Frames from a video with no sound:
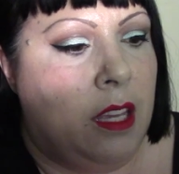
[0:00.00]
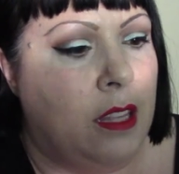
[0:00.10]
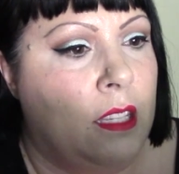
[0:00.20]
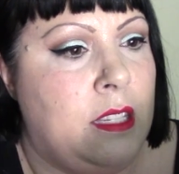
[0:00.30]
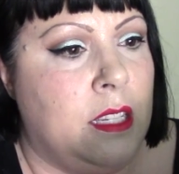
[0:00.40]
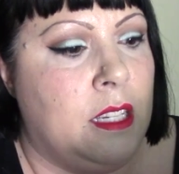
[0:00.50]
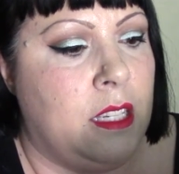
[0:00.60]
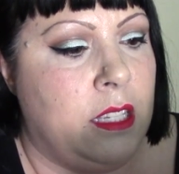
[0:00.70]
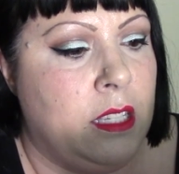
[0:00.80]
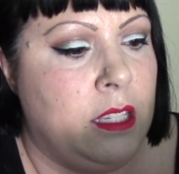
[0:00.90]
This
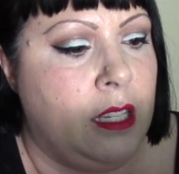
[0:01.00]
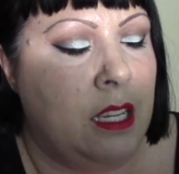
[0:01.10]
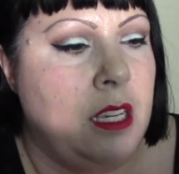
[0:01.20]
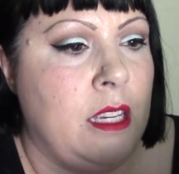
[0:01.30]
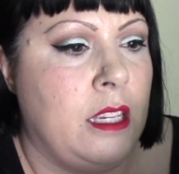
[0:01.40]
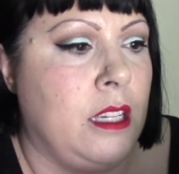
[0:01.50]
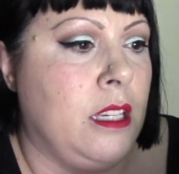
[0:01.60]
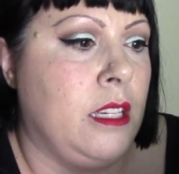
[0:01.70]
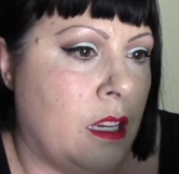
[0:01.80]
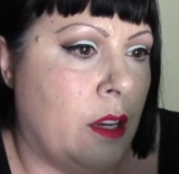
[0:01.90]
is, oh,
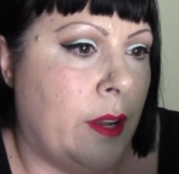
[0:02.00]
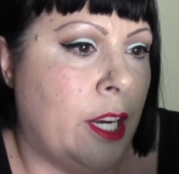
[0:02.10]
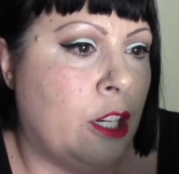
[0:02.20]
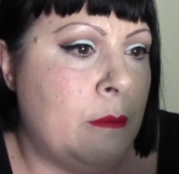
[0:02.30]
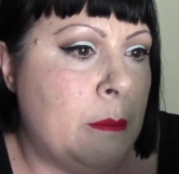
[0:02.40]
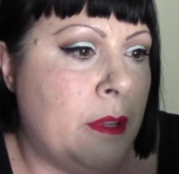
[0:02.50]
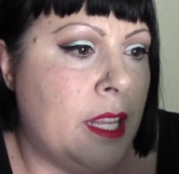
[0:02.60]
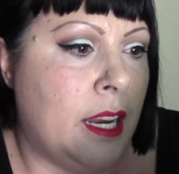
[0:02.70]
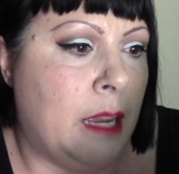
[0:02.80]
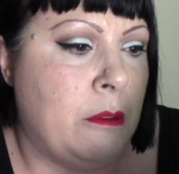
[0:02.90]
I don't remember the
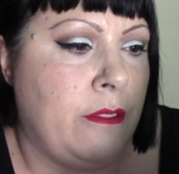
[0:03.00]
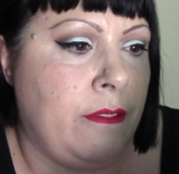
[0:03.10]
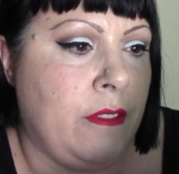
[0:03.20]
name of